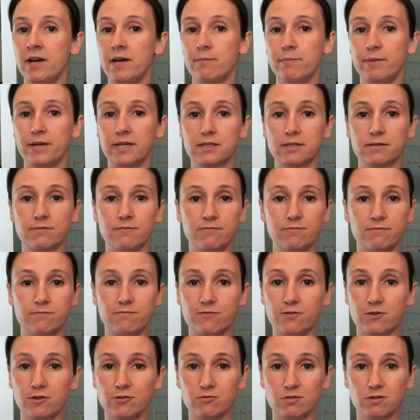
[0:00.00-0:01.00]
make some
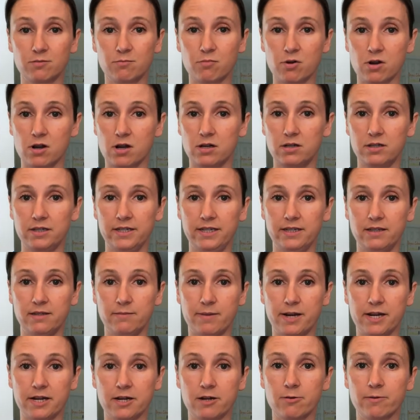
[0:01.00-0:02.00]
frozen broccoli in the
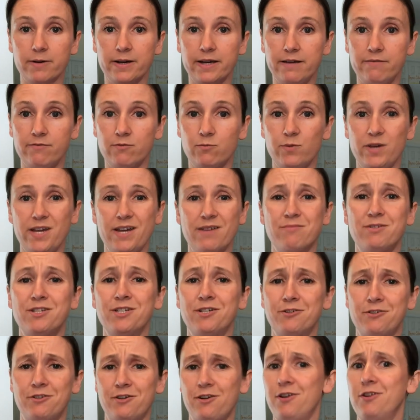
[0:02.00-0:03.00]
microwave, and we have
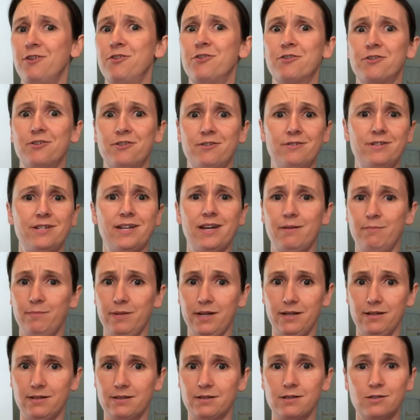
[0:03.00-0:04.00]
dinner in under 10
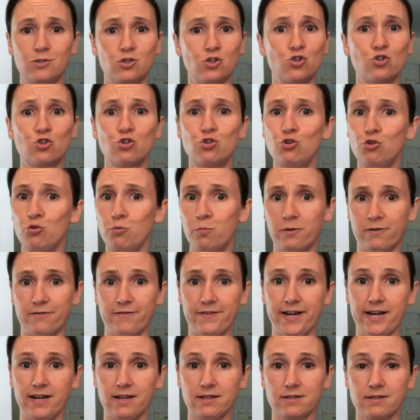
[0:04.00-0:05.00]
minutes. It's super
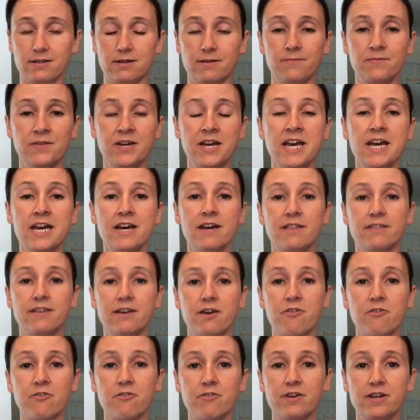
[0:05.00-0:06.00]
fast. The
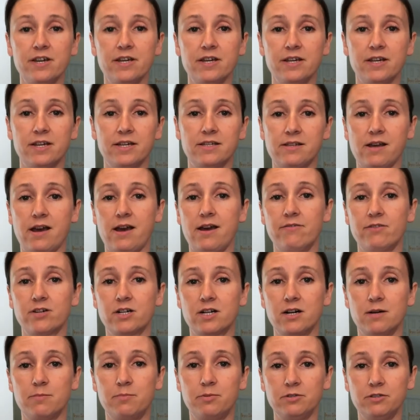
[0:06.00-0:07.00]
other thing is I have a
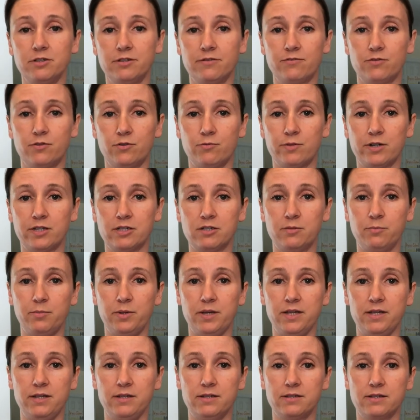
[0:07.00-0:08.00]
couple different
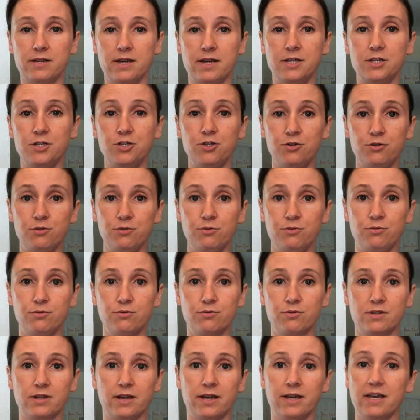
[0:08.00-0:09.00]
recipes that
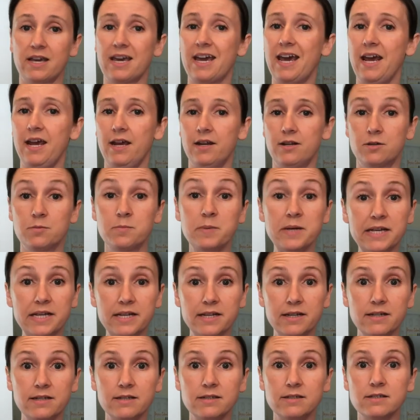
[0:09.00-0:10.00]
use like canned
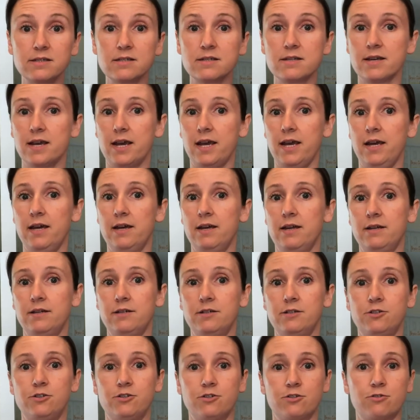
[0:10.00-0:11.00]
beans
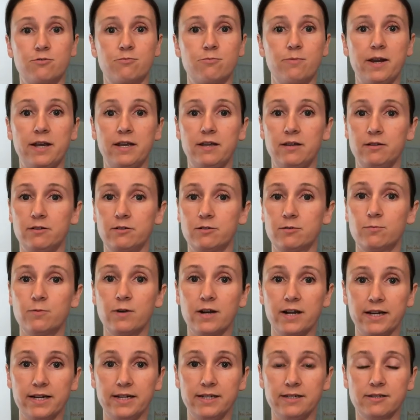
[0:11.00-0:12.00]
and just regular
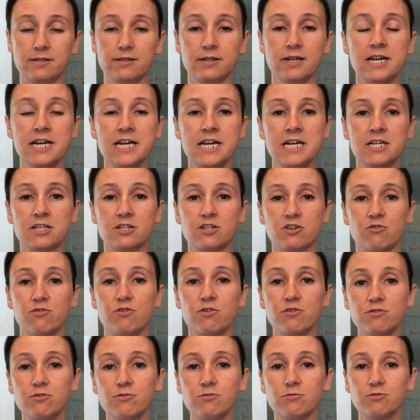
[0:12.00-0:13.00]
rice. So
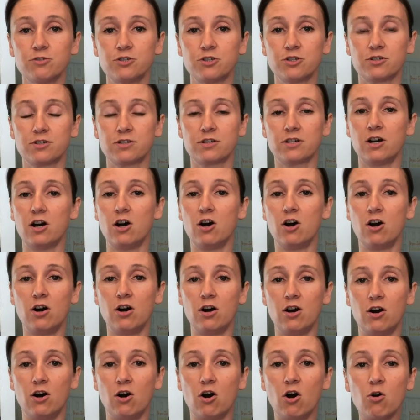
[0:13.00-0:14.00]
those are just
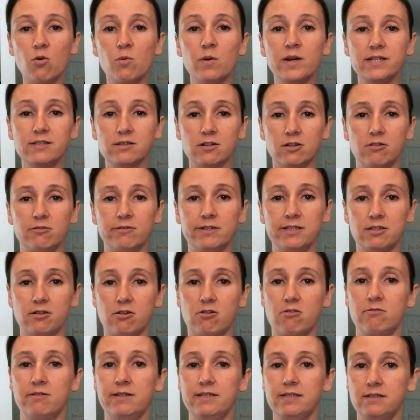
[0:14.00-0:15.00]
always, always,
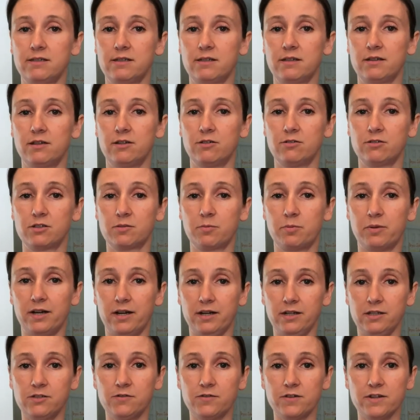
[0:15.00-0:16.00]
always, those
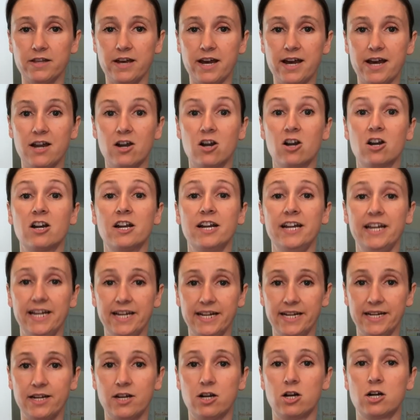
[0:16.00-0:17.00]
supplies for that are
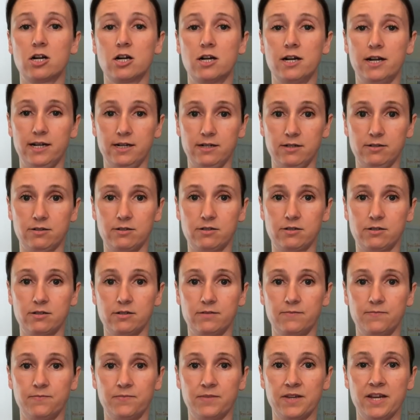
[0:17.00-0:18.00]
in our house.
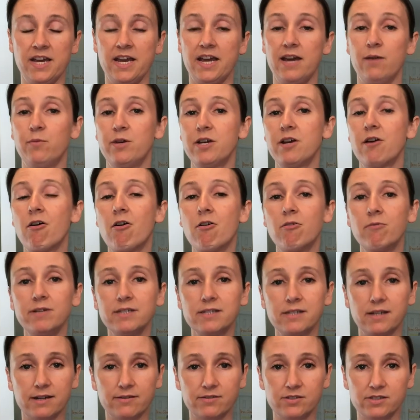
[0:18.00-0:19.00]
And we
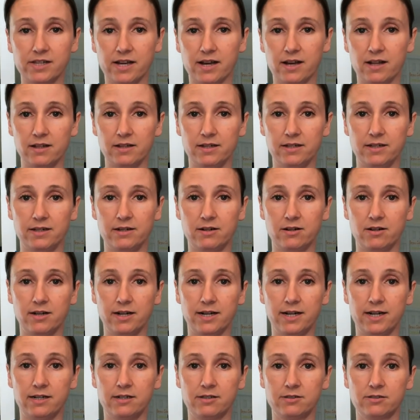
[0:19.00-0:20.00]
always have salad in our
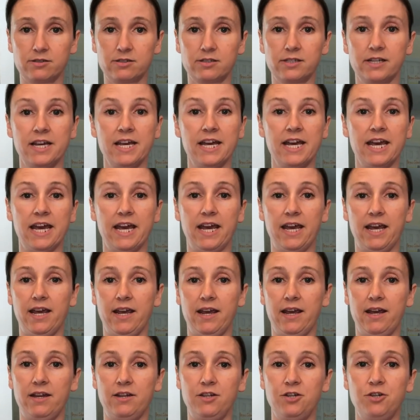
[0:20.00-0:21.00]
house,
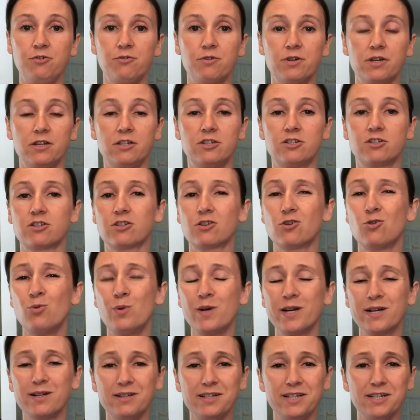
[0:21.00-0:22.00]
and you can just
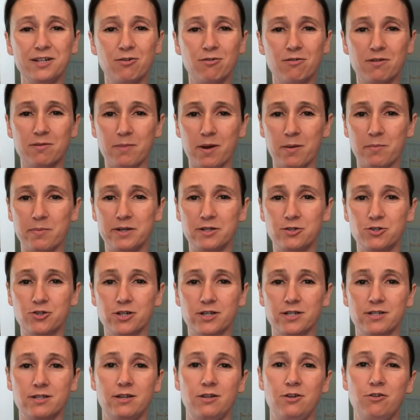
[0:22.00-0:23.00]
quickly go on my
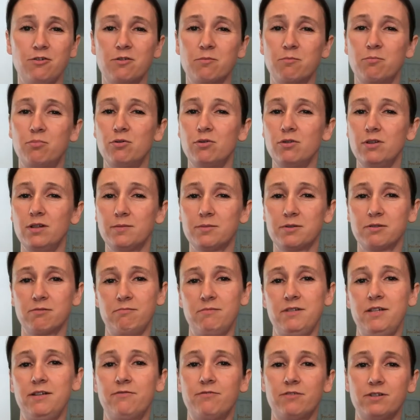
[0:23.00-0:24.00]
Pinterest and you can pull up
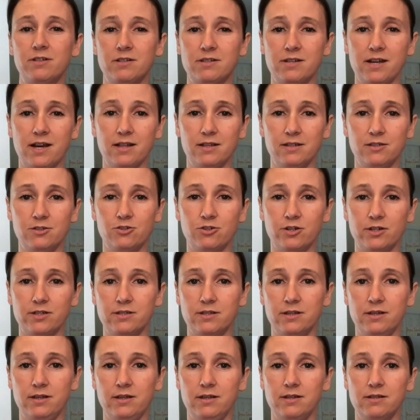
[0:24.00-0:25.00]
some different salad
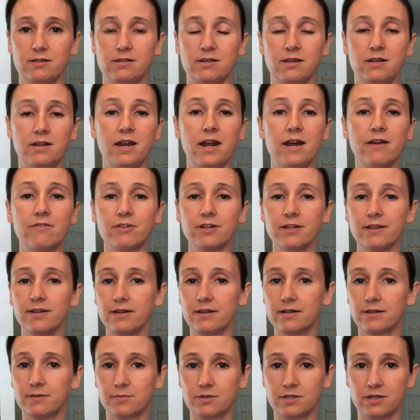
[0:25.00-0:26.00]
dressings, and
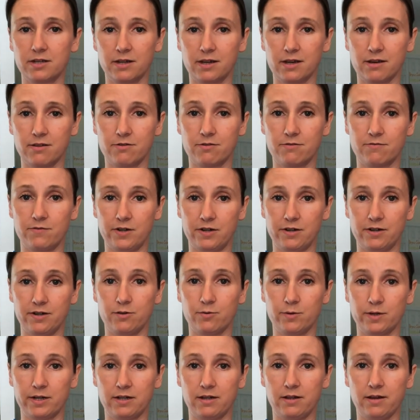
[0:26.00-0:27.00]
everything comes together very
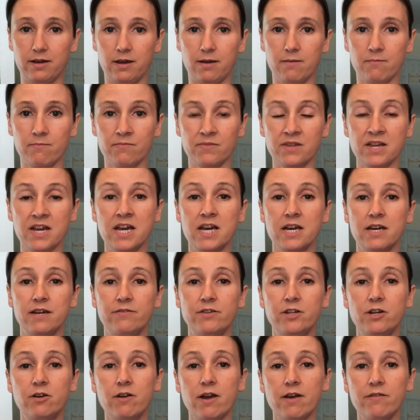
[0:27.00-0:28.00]
quickly.
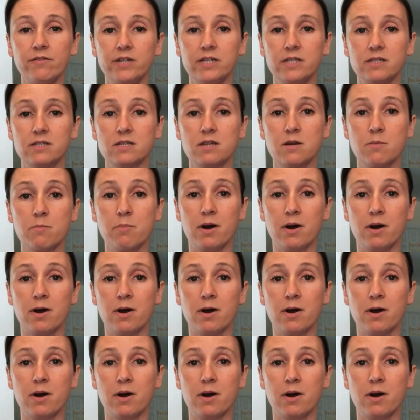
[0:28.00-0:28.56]
If you don't have an Instant